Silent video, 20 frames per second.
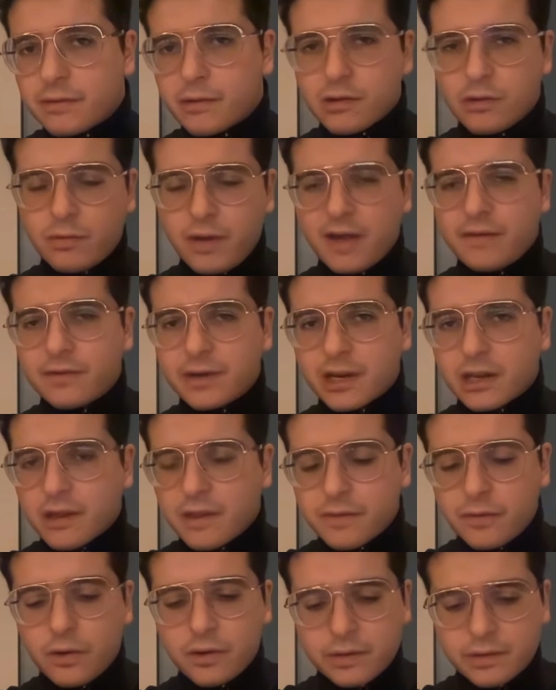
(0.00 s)
There's no evidence
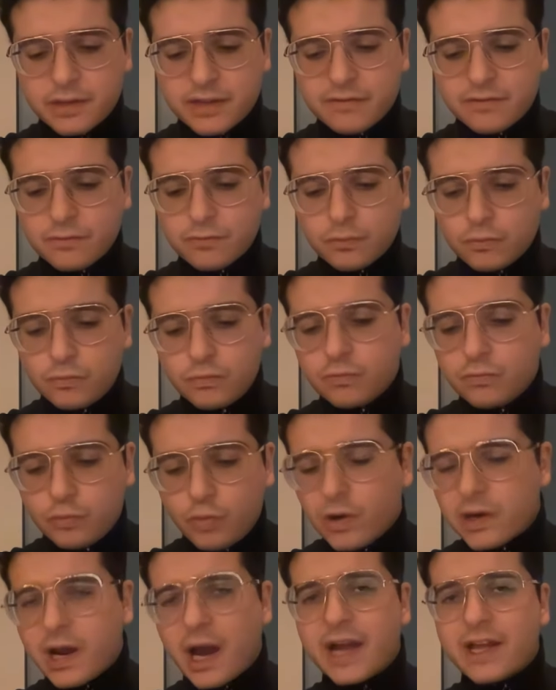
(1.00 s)
they thought even
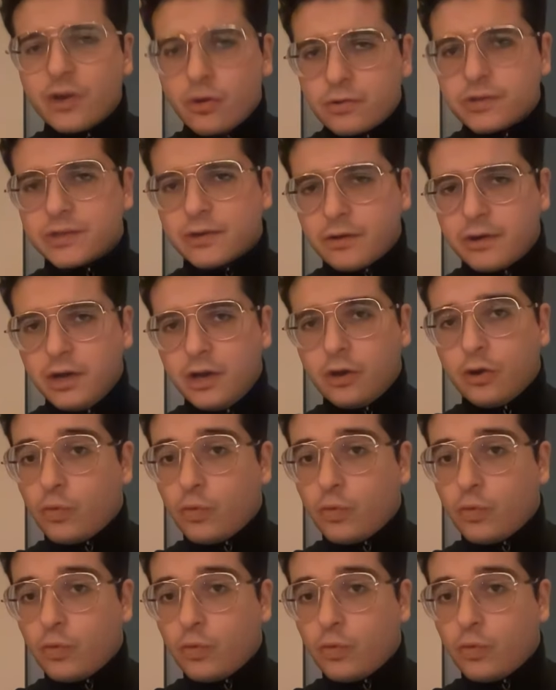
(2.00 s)
one iota,